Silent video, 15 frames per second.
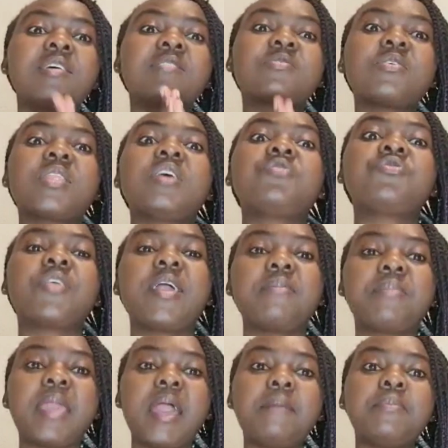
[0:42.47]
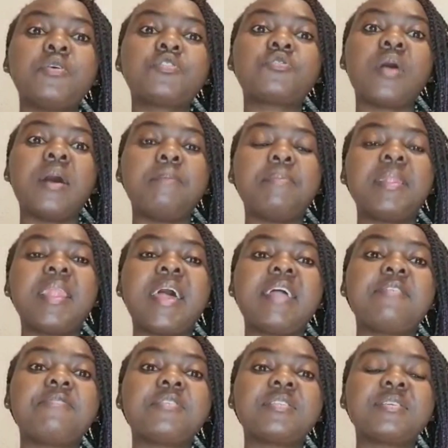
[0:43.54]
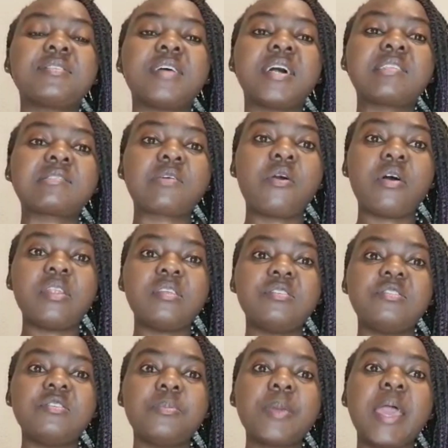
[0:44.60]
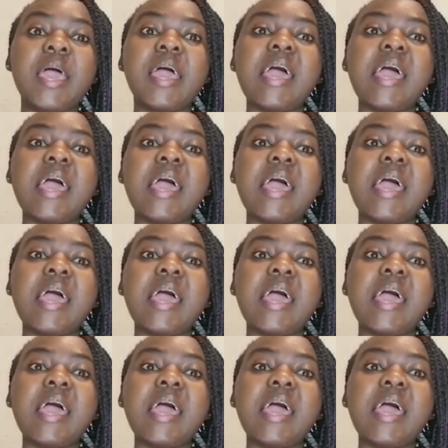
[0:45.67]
so that you can be able to apply for the DAAD scholarship.